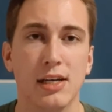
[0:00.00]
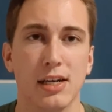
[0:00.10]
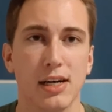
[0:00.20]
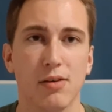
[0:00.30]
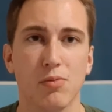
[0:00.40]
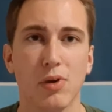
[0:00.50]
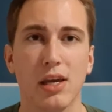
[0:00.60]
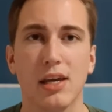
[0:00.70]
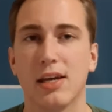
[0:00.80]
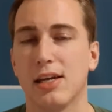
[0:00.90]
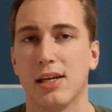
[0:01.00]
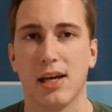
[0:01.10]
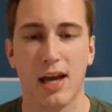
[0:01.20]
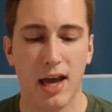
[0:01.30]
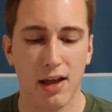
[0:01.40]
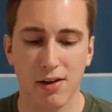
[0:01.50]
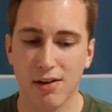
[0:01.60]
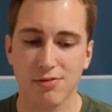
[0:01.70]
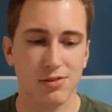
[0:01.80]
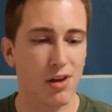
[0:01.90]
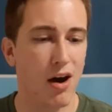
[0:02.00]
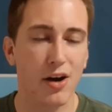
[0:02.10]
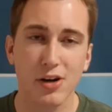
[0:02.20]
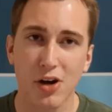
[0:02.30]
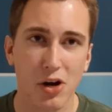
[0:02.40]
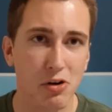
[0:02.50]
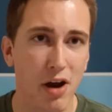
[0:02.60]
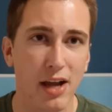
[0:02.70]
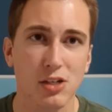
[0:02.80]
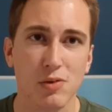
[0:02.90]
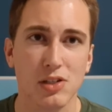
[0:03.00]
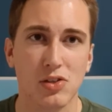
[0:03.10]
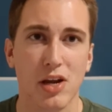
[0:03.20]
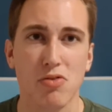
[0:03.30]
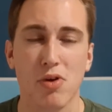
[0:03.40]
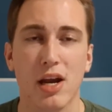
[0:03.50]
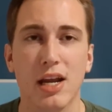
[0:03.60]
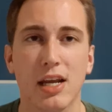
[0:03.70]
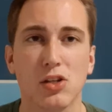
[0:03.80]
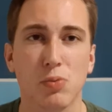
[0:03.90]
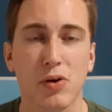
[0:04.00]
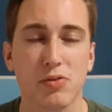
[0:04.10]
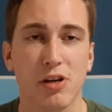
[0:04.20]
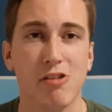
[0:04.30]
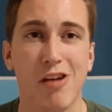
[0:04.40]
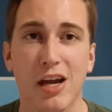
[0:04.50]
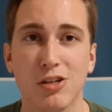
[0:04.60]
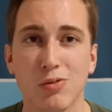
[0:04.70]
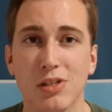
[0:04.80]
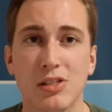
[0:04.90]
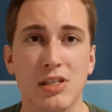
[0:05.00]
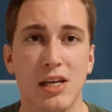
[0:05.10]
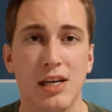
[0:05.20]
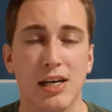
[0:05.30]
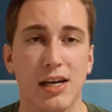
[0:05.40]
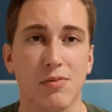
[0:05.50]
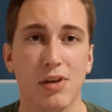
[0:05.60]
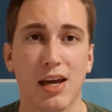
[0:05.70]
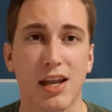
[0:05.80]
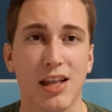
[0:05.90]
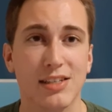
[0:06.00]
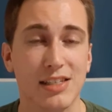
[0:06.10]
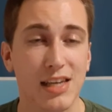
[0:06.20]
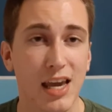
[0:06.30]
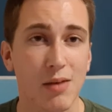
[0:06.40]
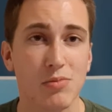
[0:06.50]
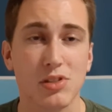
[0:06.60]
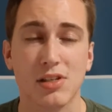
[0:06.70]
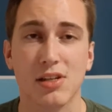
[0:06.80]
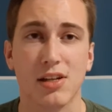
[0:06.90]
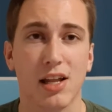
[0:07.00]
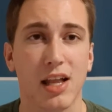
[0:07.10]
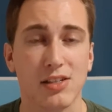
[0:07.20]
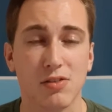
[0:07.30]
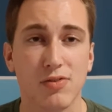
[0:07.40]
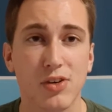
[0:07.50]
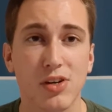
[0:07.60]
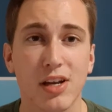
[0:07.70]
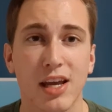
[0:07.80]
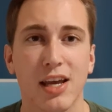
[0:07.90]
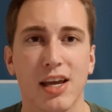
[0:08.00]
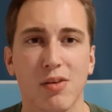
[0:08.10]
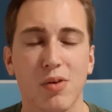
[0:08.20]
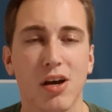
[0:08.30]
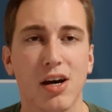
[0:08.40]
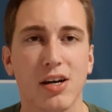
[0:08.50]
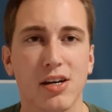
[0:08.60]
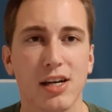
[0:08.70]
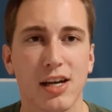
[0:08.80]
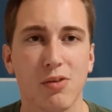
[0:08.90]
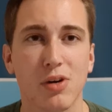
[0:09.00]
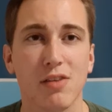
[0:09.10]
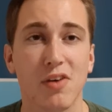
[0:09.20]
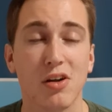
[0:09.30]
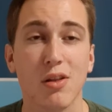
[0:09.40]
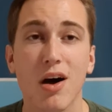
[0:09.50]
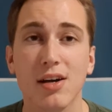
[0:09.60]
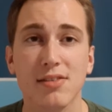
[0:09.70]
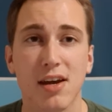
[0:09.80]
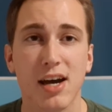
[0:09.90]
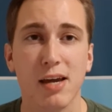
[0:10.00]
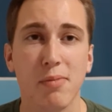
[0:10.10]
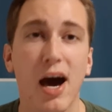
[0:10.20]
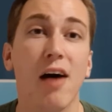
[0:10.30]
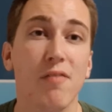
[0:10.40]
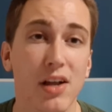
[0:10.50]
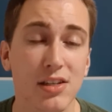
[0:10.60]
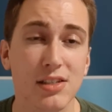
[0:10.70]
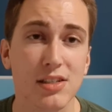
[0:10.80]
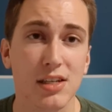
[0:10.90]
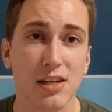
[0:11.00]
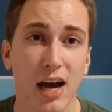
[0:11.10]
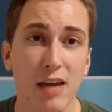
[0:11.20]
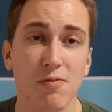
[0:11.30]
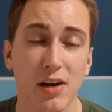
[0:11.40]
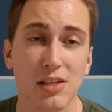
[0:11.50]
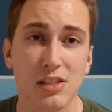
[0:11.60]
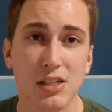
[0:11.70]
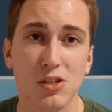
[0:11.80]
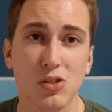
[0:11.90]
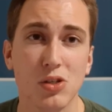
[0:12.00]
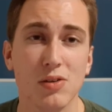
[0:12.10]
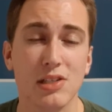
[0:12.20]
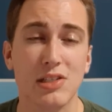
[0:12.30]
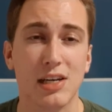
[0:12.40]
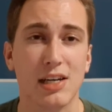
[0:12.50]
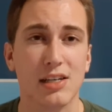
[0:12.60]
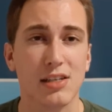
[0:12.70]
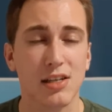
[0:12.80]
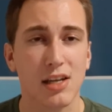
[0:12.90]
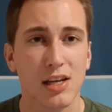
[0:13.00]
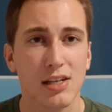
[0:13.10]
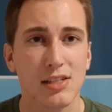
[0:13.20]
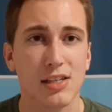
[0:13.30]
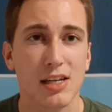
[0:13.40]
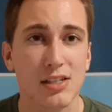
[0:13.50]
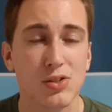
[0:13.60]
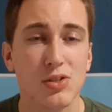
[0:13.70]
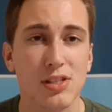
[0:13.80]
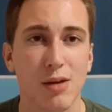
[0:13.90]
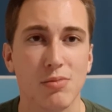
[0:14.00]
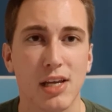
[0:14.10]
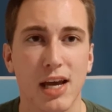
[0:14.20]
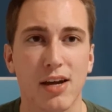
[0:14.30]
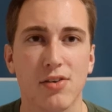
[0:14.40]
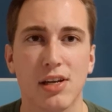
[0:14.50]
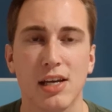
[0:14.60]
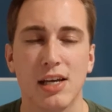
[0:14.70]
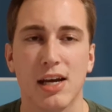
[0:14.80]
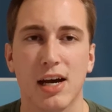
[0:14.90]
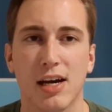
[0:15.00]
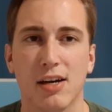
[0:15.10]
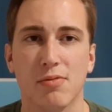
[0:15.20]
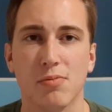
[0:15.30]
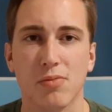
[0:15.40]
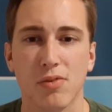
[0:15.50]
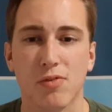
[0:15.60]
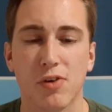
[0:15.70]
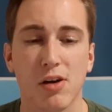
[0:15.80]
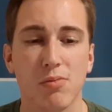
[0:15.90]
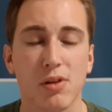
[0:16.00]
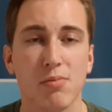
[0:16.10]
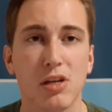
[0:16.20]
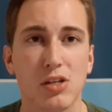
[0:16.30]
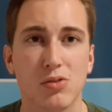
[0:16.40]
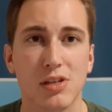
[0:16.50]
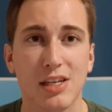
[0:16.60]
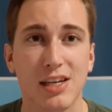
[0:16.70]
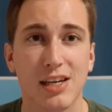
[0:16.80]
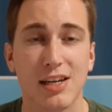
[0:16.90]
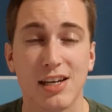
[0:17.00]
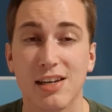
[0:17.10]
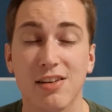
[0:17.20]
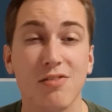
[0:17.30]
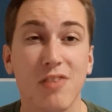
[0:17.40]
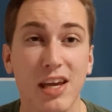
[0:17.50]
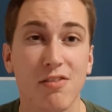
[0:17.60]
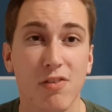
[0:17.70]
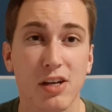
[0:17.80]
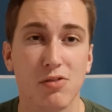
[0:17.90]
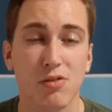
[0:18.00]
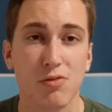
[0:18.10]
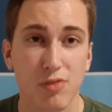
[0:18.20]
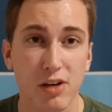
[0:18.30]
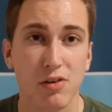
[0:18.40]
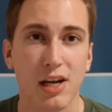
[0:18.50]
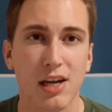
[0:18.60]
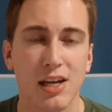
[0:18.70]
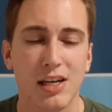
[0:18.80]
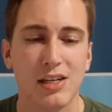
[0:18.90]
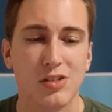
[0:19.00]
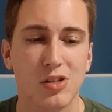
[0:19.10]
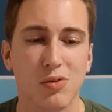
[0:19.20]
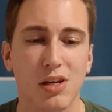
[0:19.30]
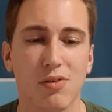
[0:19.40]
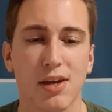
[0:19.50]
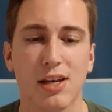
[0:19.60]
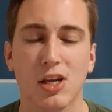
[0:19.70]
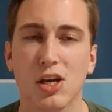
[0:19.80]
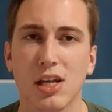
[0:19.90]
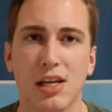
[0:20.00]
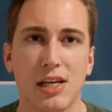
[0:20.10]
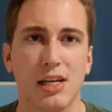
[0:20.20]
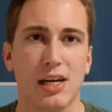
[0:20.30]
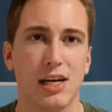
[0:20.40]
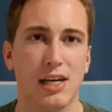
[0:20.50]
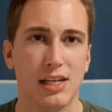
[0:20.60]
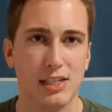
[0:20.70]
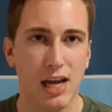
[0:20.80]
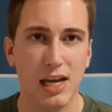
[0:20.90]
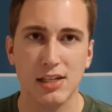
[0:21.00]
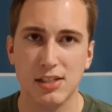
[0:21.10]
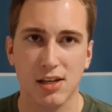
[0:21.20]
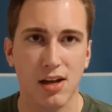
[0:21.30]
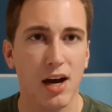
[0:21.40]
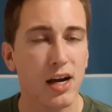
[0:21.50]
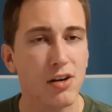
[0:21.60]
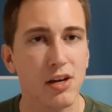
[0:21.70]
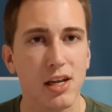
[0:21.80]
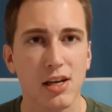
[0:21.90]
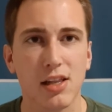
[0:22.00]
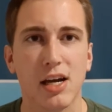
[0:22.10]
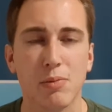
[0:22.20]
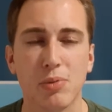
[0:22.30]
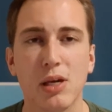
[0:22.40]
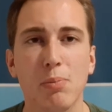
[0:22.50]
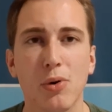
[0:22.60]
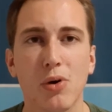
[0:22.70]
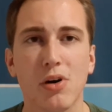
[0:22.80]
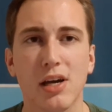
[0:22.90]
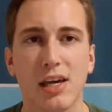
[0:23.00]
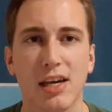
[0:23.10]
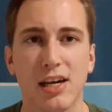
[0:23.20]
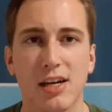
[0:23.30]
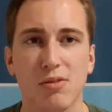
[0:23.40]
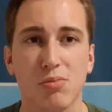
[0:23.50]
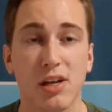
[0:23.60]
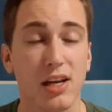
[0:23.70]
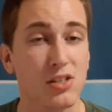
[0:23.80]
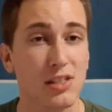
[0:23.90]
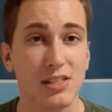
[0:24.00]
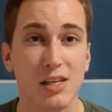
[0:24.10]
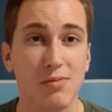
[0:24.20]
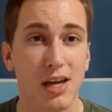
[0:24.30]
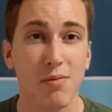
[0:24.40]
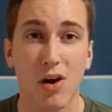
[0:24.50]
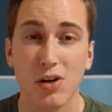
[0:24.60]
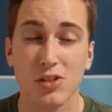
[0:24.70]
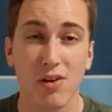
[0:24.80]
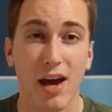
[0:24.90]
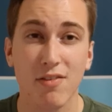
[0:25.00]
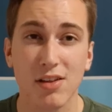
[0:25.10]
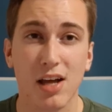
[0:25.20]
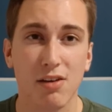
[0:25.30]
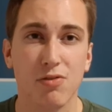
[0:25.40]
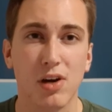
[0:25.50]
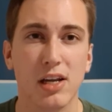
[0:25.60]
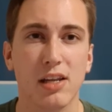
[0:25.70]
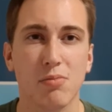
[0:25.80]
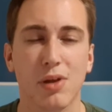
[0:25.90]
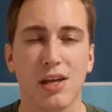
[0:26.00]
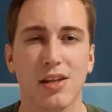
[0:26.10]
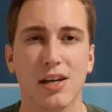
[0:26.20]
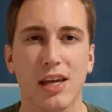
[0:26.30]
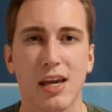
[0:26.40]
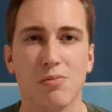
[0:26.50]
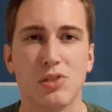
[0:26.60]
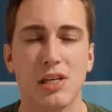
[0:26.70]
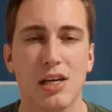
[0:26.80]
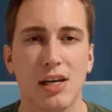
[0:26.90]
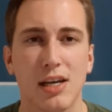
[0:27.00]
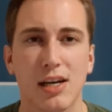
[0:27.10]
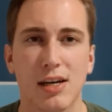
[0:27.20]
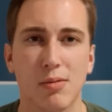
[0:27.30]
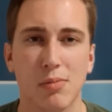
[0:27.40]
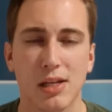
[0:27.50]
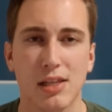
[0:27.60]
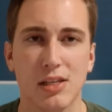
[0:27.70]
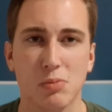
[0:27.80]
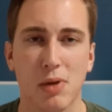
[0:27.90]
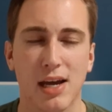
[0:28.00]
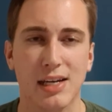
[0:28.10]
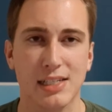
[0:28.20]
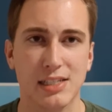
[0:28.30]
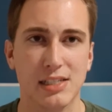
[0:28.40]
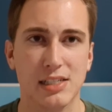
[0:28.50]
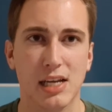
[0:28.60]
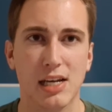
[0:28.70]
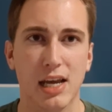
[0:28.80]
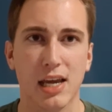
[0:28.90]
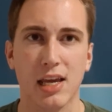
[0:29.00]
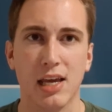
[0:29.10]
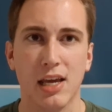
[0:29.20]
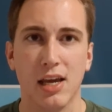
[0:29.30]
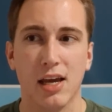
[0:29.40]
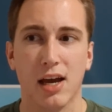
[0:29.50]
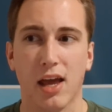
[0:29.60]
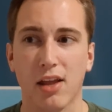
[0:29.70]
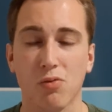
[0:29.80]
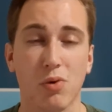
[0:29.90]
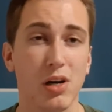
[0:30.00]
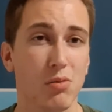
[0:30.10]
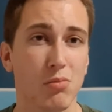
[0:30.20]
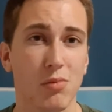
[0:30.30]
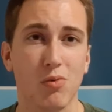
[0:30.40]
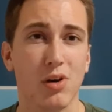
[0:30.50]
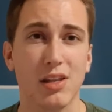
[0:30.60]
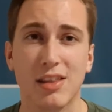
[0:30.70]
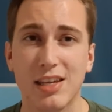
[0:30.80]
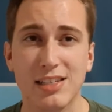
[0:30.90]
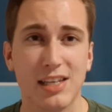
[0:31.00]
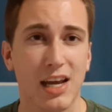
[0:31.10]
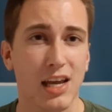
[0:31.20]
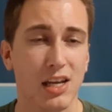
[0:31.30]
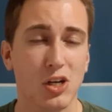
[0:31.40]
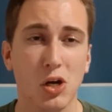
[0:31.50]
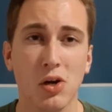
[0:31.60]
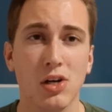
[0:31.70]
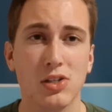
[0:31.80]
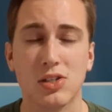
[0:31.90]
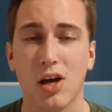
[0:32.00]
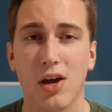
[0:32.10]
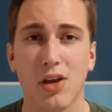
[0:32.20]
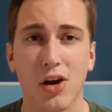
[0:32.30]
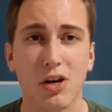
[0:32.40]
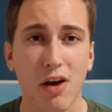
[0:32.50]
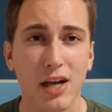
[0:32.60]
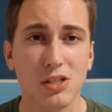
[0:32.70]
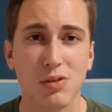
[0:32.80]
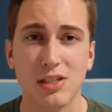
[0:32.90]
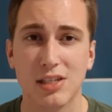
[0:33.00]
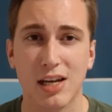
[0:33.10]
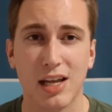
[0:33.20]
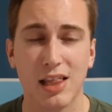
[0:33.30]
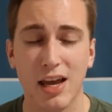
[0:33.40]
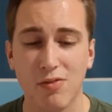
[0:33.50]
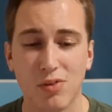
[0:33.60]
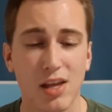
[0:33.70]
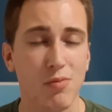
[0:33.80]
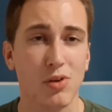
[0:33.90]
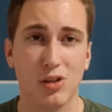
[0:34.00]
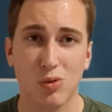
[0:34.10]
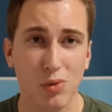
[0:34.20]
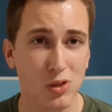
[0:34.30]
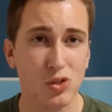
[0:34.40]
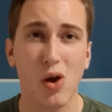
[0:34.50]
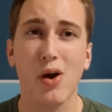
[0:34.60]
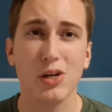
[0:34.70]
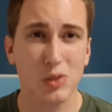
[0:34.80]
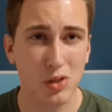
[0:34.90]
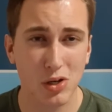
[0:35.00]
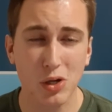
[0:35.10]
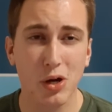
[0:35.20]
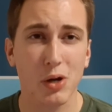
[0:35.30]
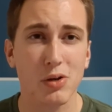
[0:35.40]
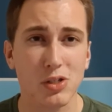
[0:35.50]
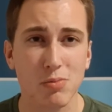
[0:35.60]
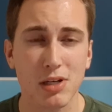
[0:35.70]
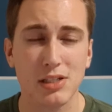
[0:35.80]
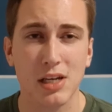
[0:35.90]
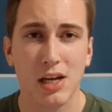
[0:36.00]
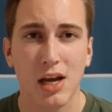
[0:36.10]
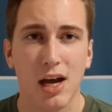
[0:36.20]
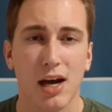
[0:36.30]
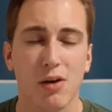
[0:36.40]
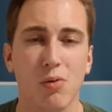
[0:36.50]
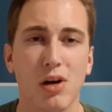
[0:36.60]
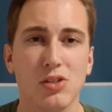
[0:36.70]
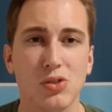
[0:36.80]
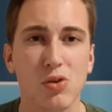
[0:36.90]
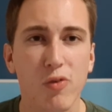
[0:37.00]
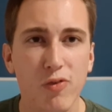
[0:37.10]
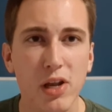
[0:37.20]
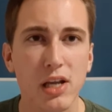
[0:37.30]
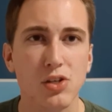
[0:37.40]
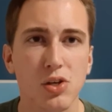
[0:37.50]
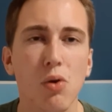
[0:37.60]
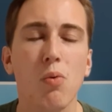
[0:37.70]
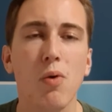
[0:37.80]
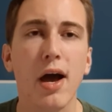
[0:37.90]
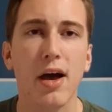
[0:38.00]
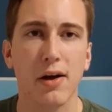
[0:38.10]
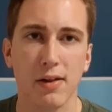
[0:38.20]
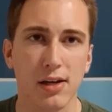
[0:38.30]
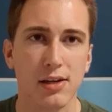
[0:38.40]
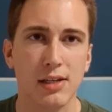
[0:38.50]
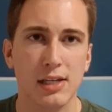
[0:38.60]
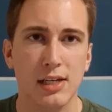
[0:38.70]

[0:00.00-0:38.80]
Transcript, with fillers: Um, we uh, honored our graduates, our 8th grade and 12th grade graduates. Um, we had lots of games, uh, lots of food, and we honored uh, one of our longtime hot volunteer, Hype volunteers who has uh, decided to step down um, from the ministry, uh, Van Frederick. And so we had, we had a good uh, night uh, honoring a lot of people, um, but as at the same time also having a lot of fun and playing a lot of games um, this past Sunday. Uh, one one of the things that I encouraged our graduates and I left them with with a charge with an encouragement uh, was to finish well.